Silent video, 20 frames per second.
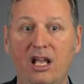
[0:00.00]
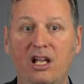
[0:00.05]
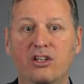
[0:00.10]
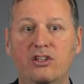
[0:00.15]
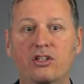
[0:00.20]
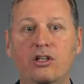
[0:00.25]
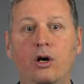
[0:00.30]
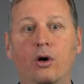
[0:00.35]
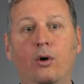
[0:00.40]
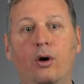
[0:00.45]

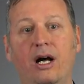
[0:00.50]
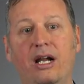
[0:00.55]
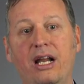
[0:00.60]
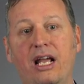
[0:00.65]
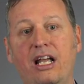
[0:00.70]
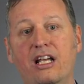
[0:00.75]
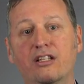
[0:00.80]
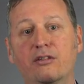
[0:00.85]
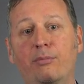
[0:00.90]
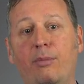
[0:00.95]
So an
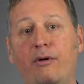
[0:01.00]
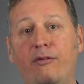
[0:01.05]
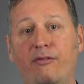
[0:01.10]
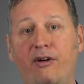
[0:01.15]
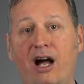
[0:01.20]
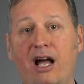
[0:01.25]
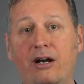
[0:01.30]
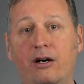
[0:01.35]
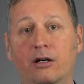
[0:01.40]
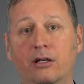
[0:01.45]
AS
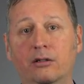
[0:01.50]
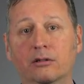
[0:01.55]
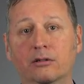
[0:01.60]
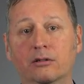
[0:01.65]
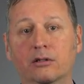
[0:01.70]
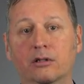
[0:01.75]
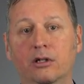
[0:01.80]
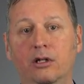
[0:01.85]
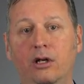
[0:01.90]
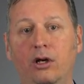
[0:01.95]
provider
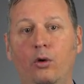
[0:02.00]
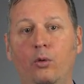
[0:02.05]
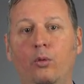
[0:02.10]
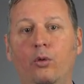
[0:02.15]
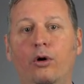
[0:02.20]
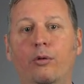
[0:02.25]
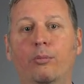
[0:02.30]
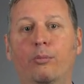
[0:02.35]
will